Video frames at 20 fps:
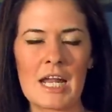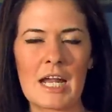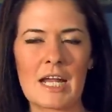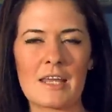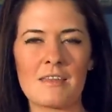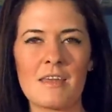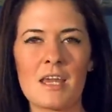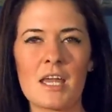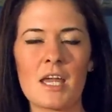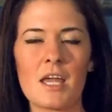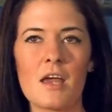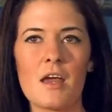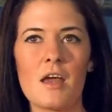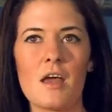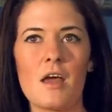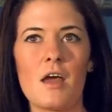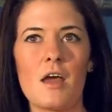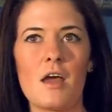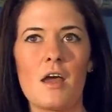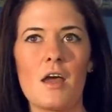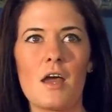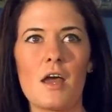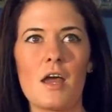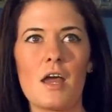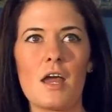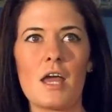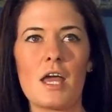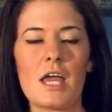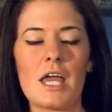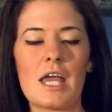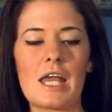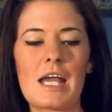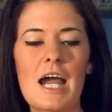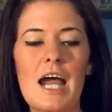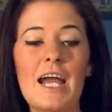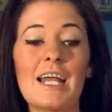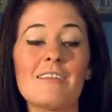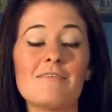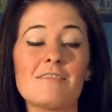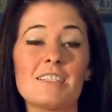And I think it
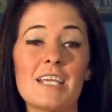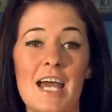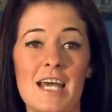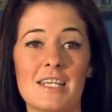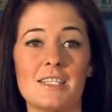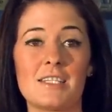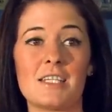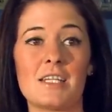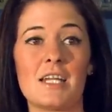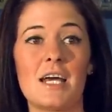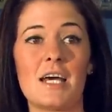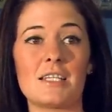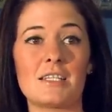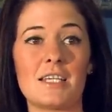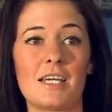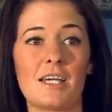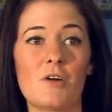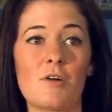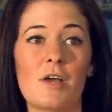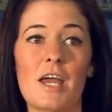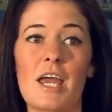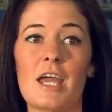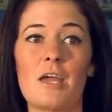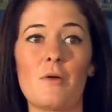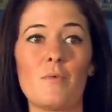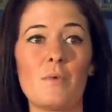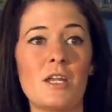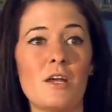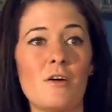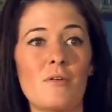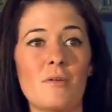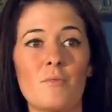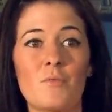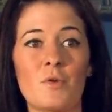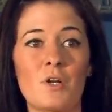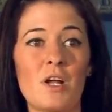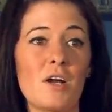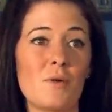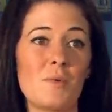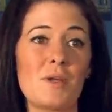kind of tested us like, okay, we don't,
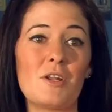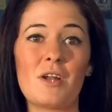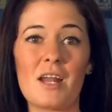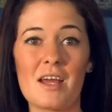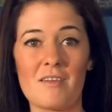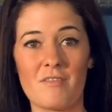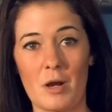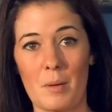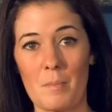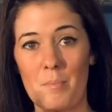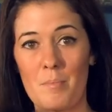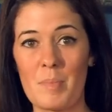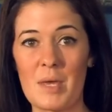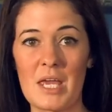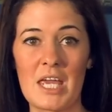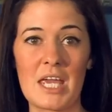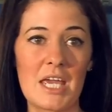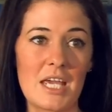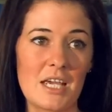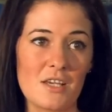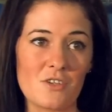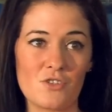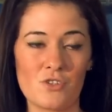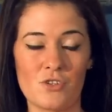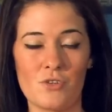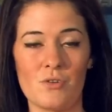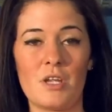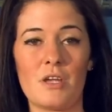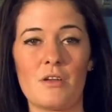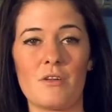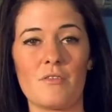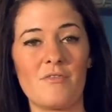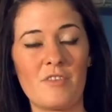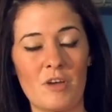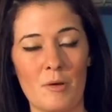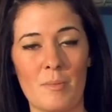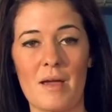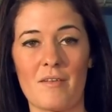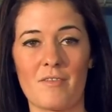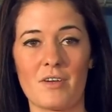we're not, we don't have our big studio to
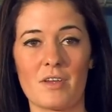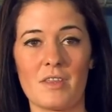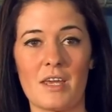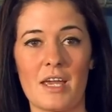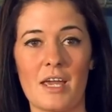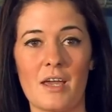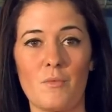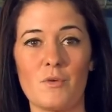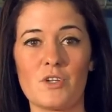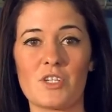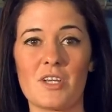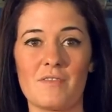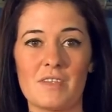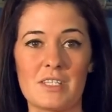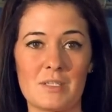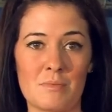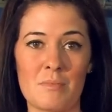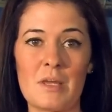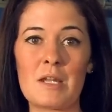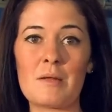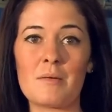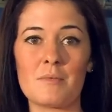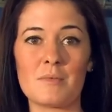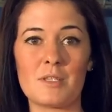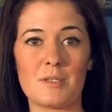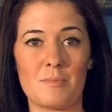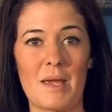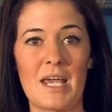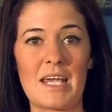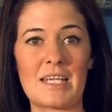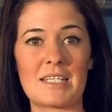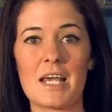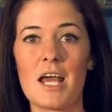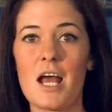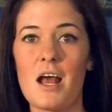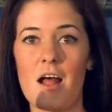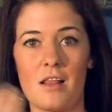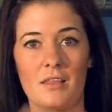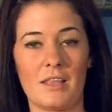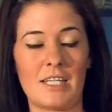film everything. We just have this minimum space.
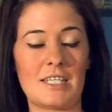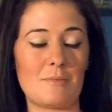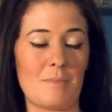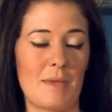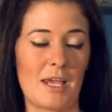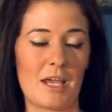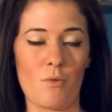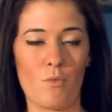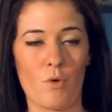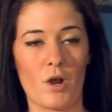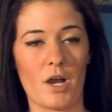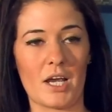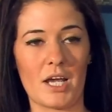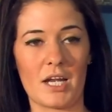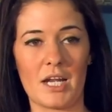Let's make it work.